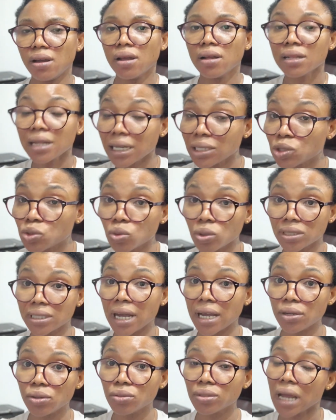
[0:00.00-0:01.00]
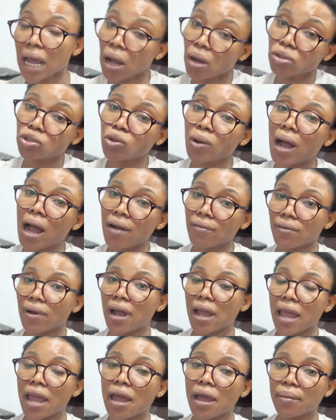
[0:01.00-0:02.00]
That's what I use. I also
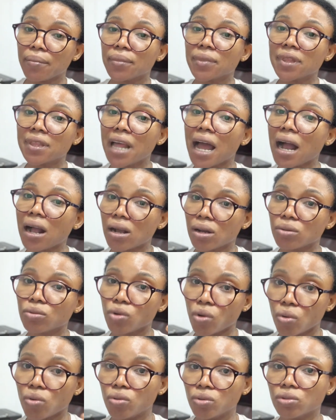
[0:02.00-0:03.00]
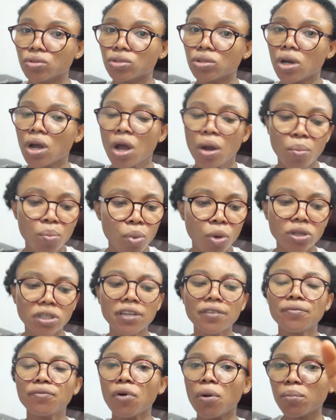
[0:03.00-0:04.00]
have dark knuckles,
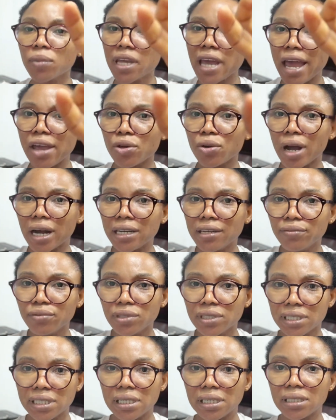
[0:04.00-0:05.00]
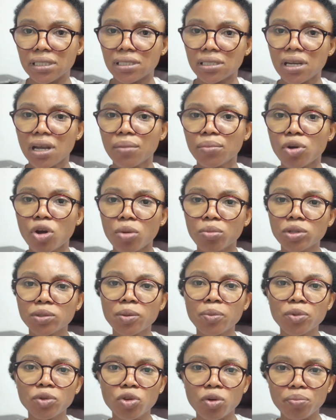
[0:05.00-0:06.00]
but from here you can even see it, because most
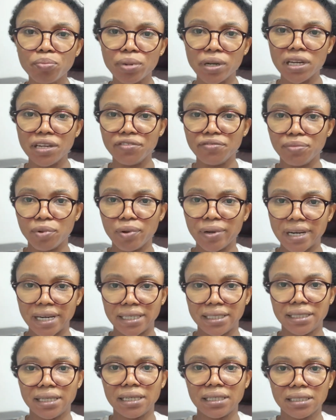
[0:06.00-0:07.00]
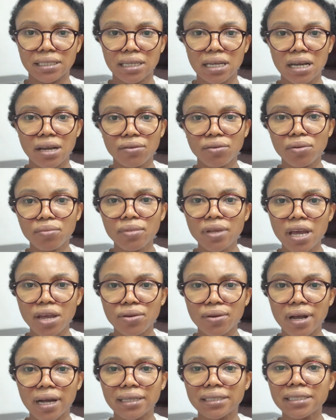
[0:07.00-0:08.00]
people don't believe me when I say it. From here
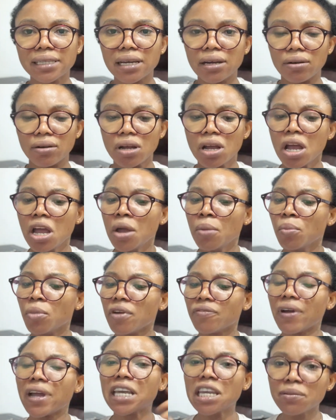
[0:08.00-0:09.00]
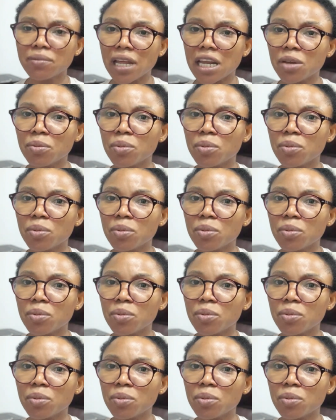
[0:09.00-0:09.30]
you can tell. But if I keep telling